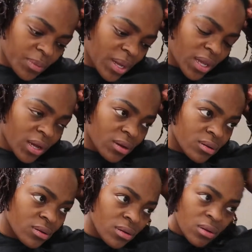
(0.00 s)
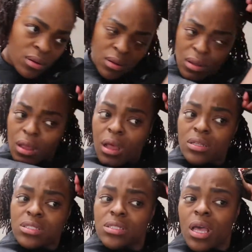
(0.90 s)
my hair.
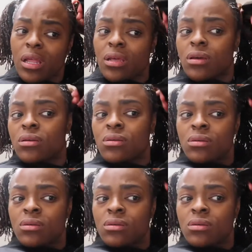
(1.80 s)
I just kind of